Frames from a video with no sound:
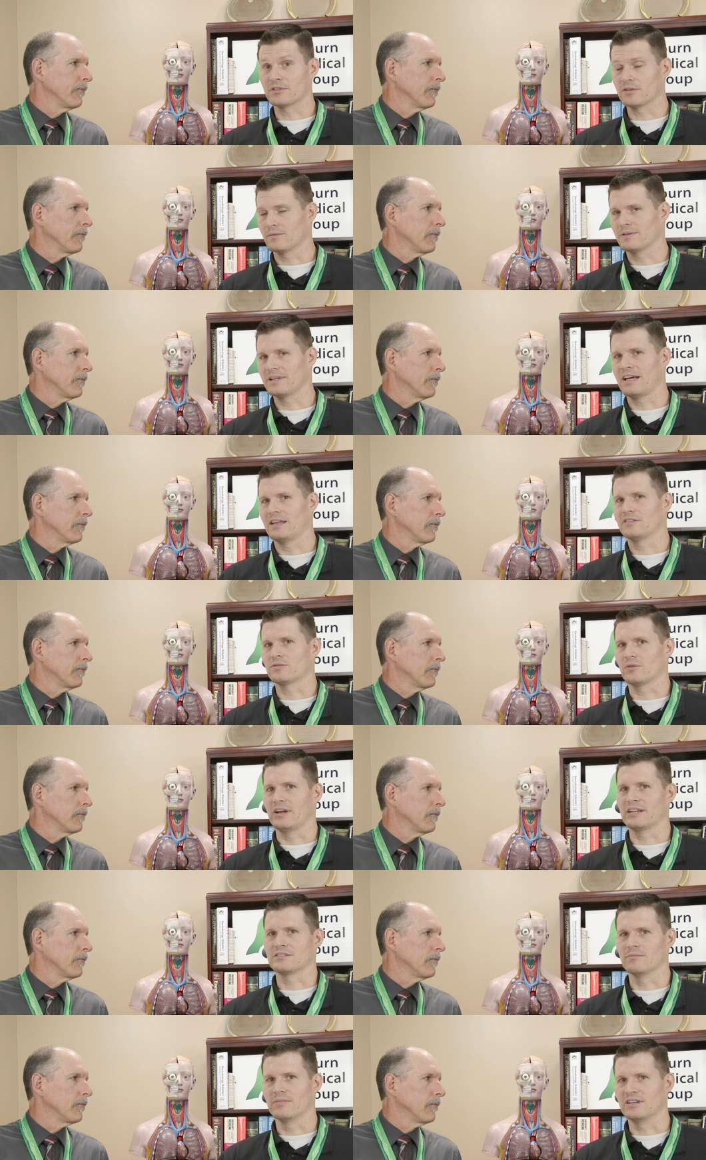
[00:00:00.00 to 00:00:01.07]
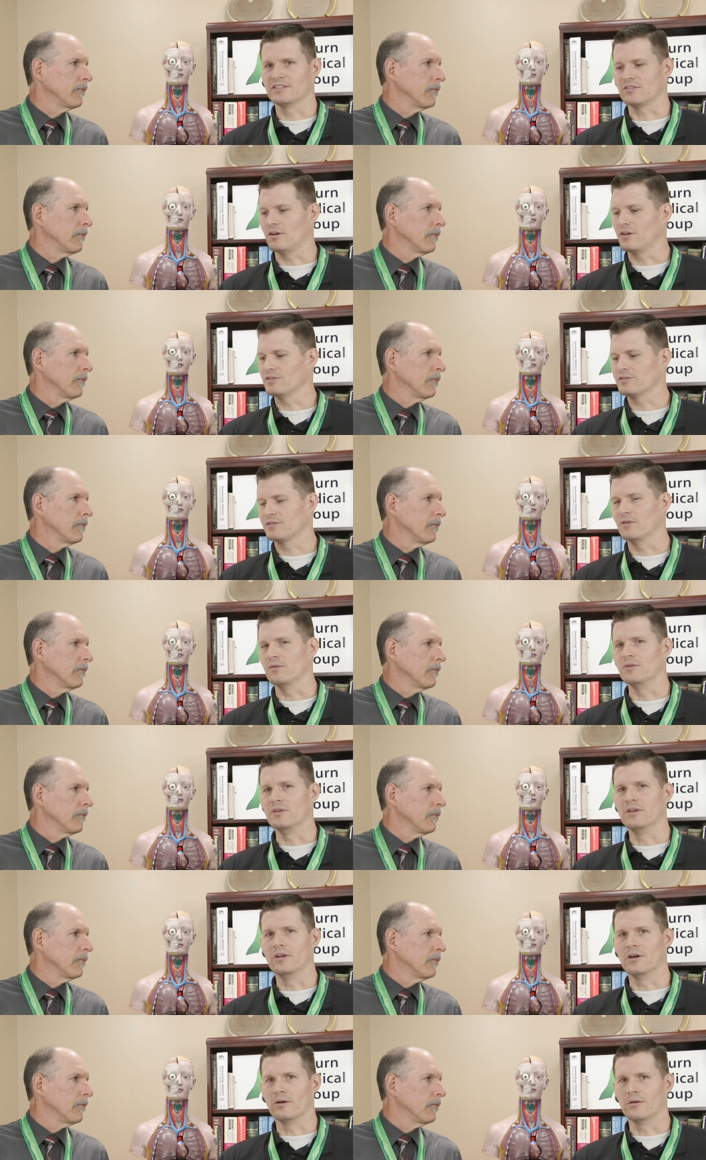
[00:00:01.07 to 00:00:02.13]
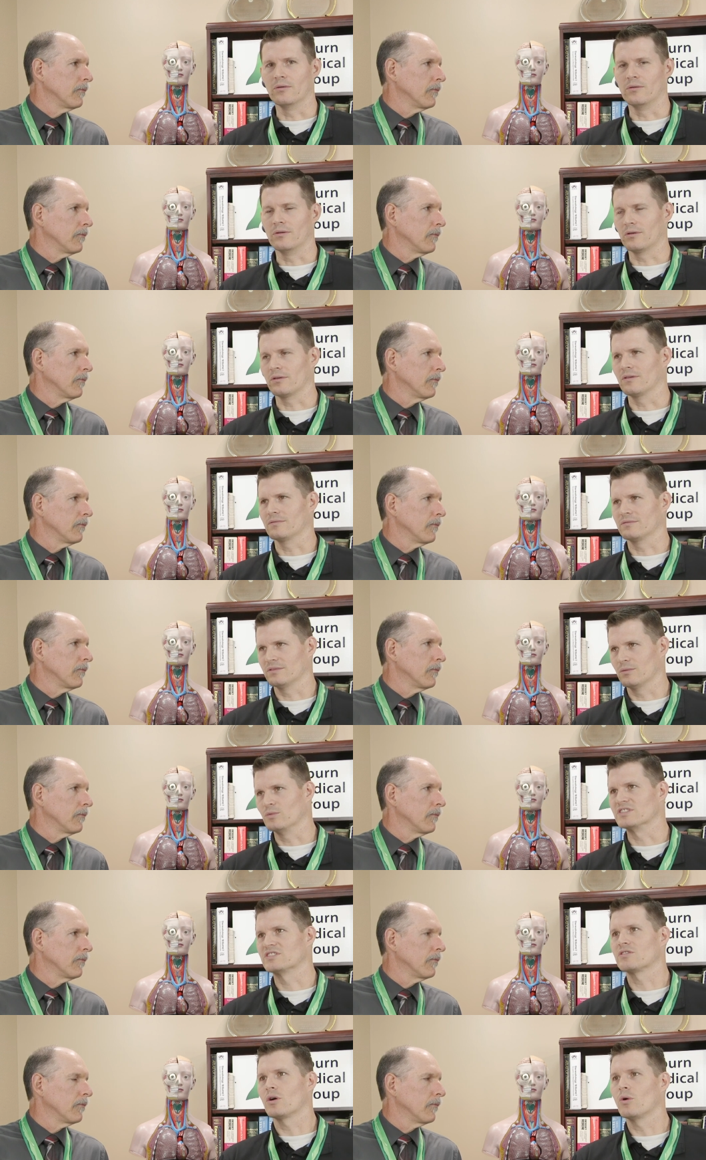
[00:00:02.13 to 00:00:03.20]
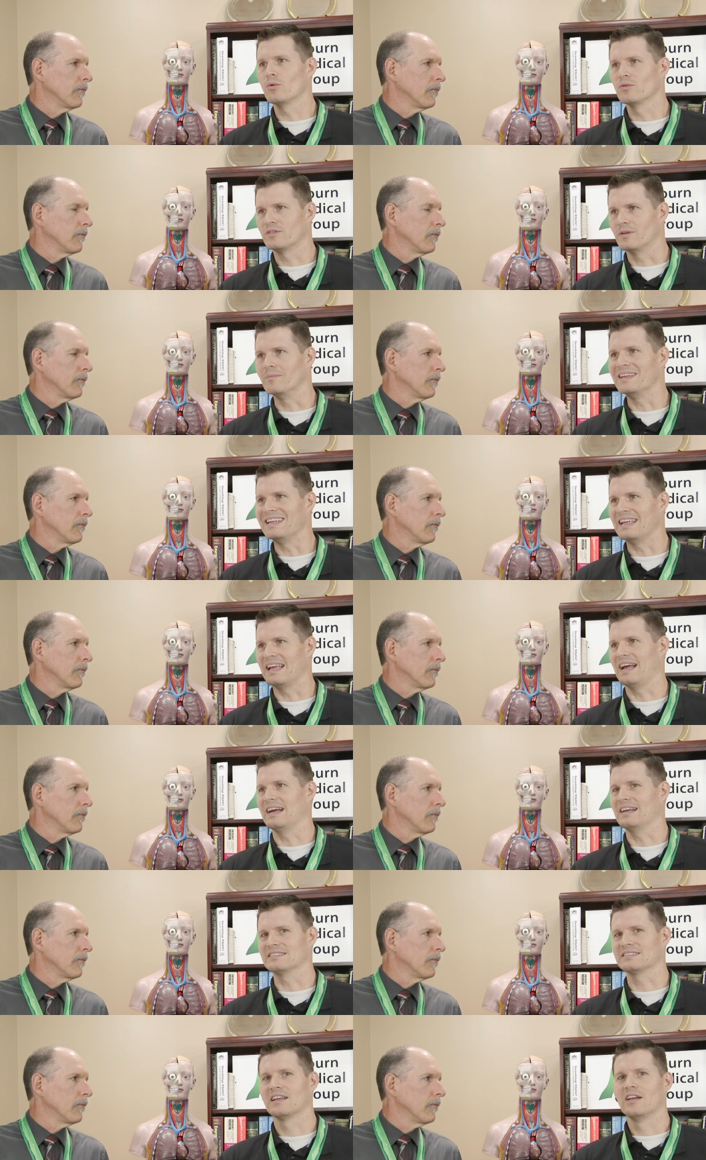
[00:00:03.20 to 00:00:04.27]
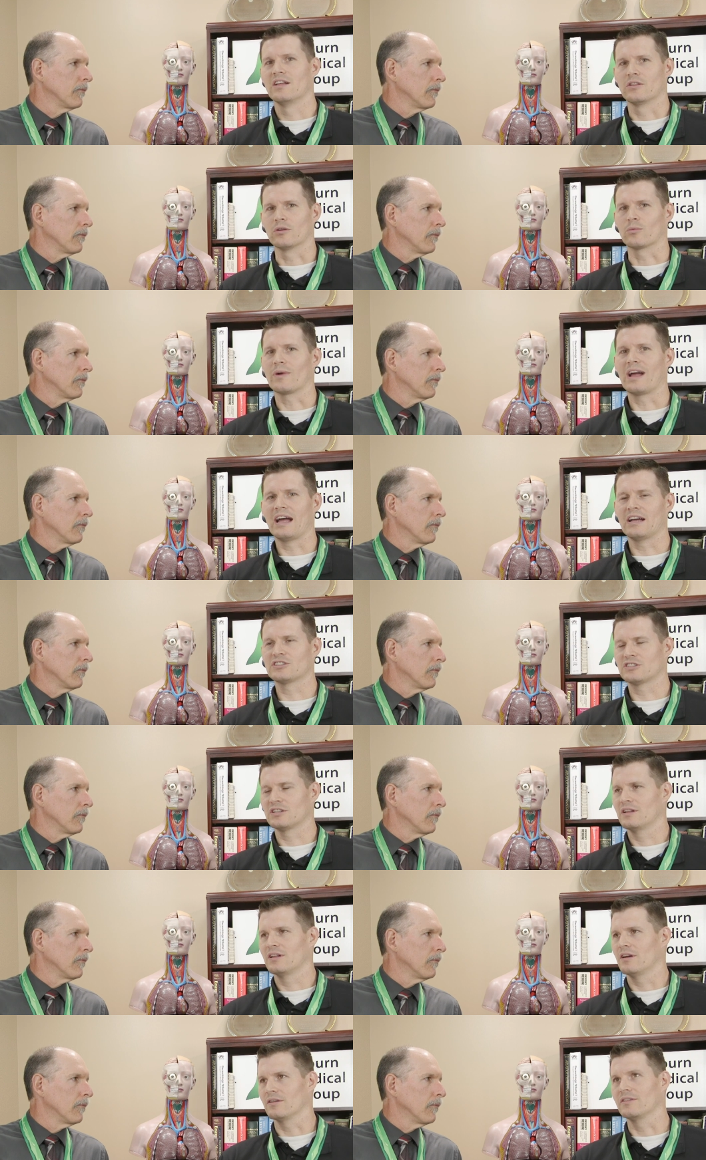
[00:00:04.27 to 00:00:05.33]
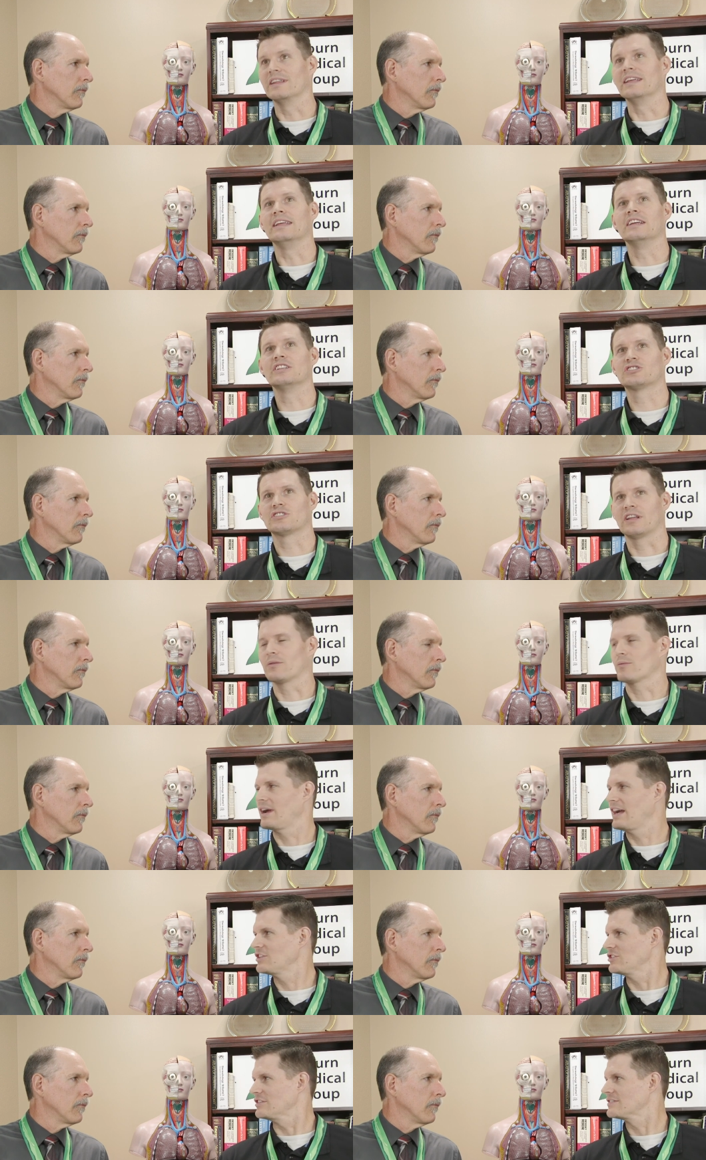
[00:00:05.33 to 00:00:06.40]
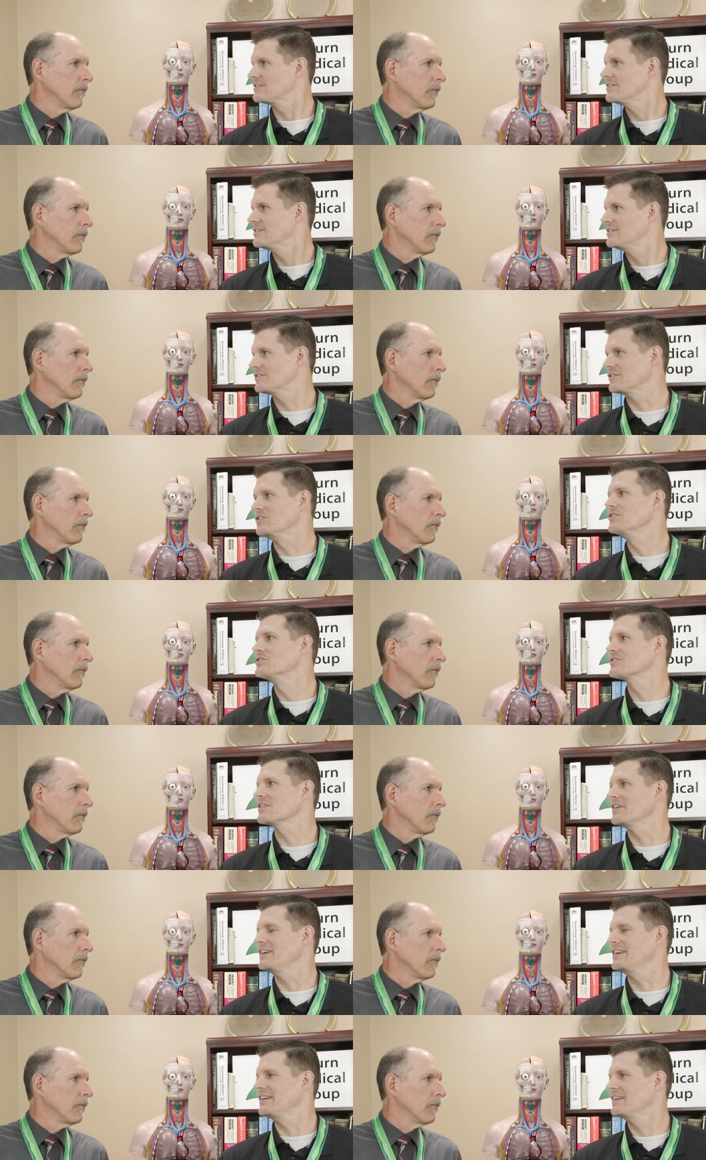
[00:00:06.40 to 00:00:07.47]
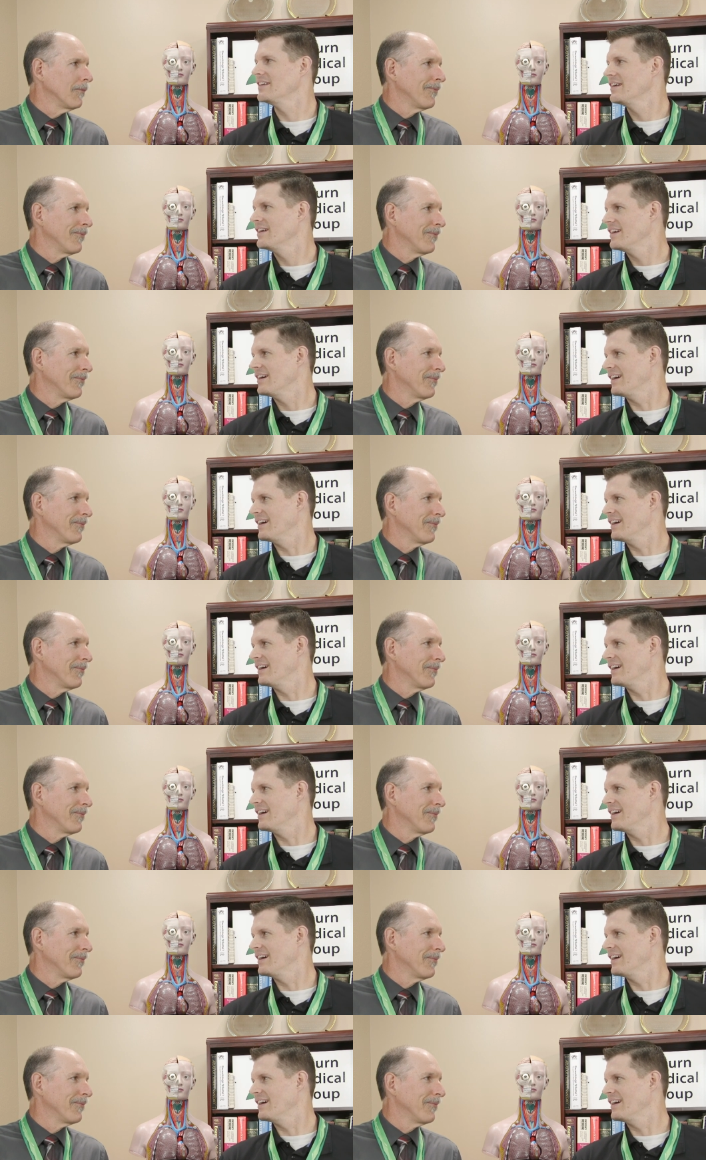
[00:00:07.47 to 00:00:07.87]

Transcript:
Speaker 1: dermatitis or eczema is also known or was told to me as the rash or the itch that rashes. So usually.